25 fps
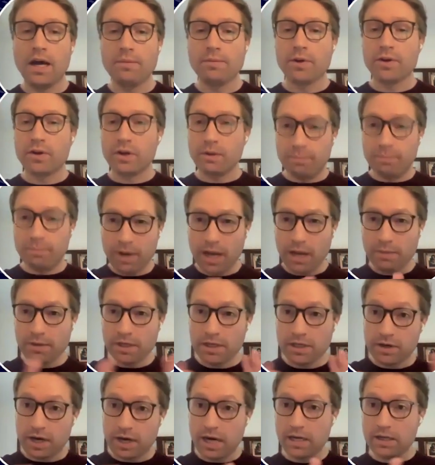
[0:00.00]
You could maybe
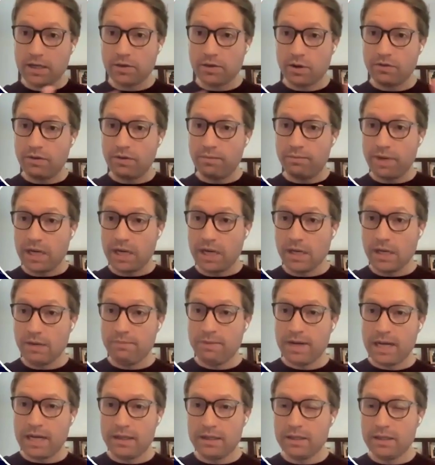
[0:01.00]
strike sort of a medium
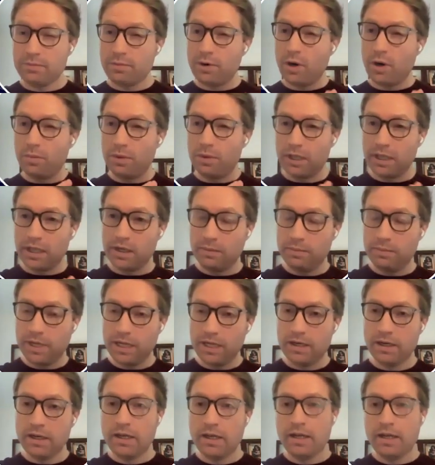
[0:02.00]
balance, probe a little
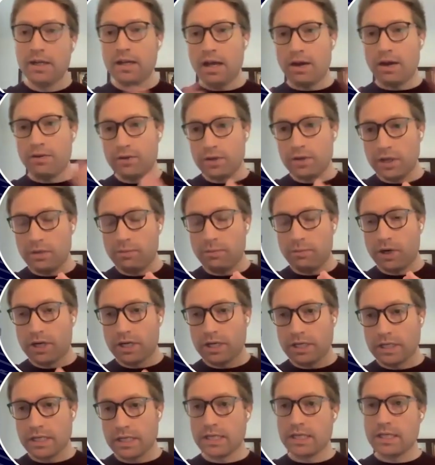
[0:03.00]
bit, have a little more
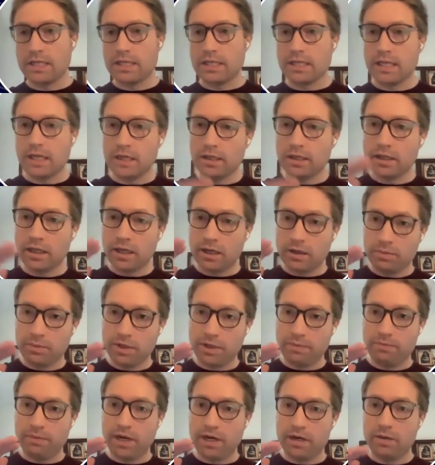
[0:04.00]
consistency, a little
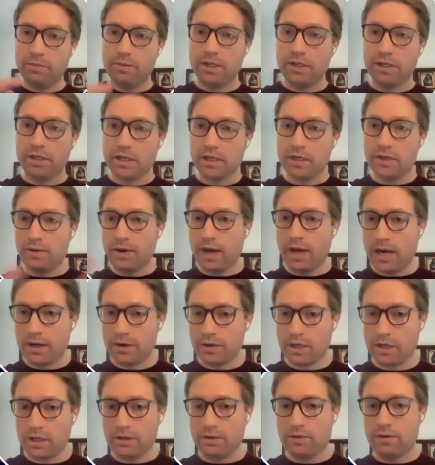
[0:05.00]
bit better ability to
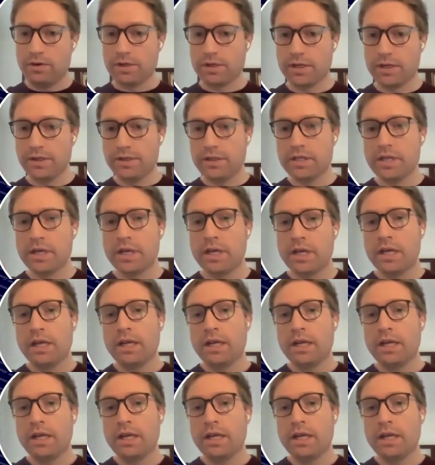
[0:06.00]
aggregate the results,